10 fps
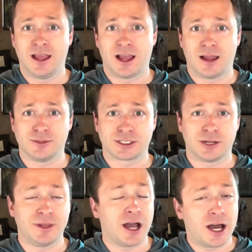I'm just
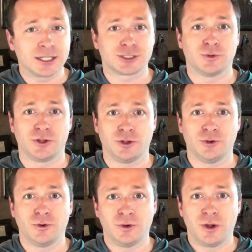going to be honest with
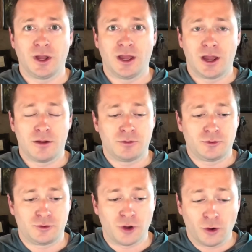you
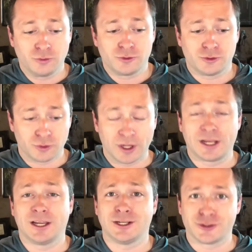don't
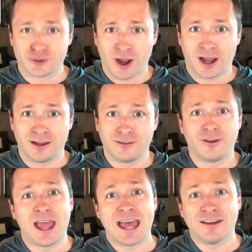drink and
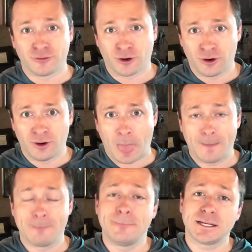drive ever,
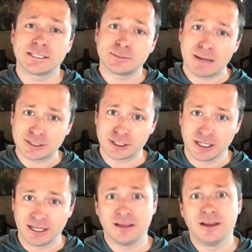but
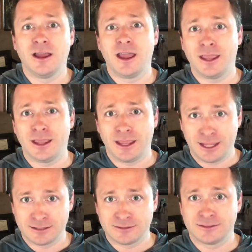especially
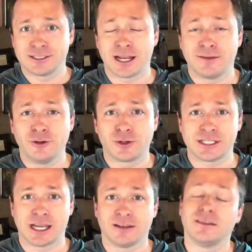in the state of
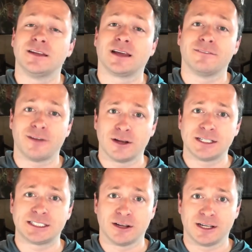Yucatan. They take it
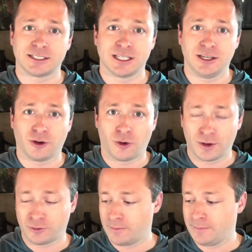very seriously. You're
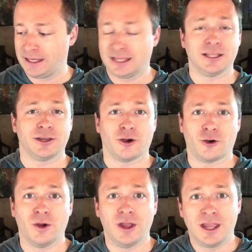going to immediately
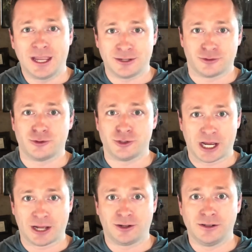go into
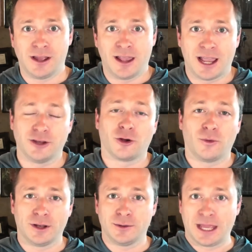jail and you're
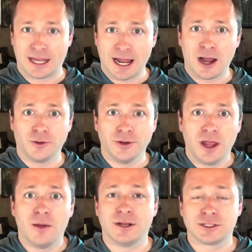going to get out,
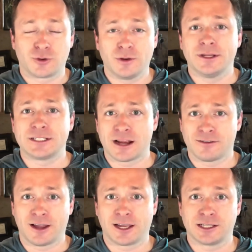but it's going to be a
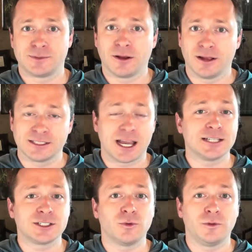terrifying experience
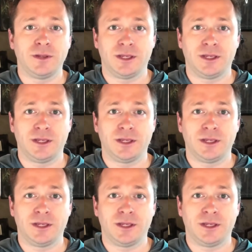as it would be